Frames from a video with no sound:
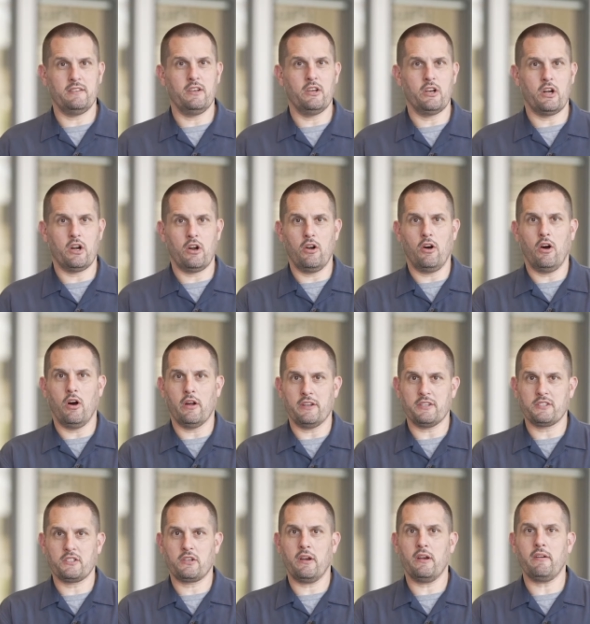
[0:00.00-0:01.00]
you're on a
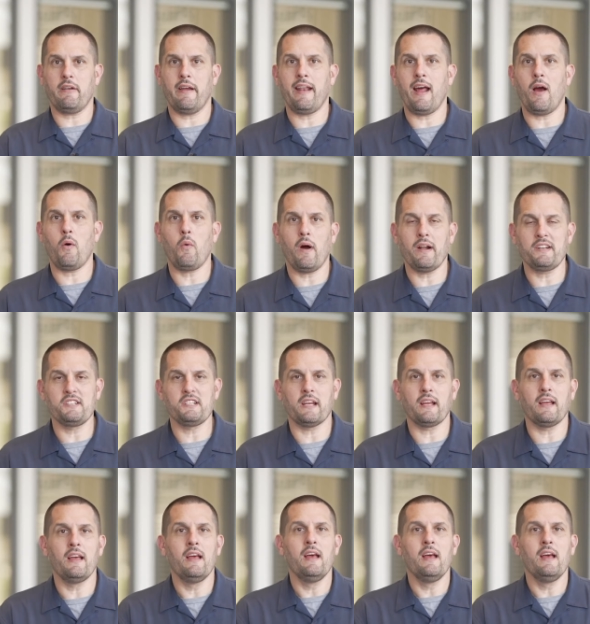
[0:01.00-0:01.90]
screen right now watching,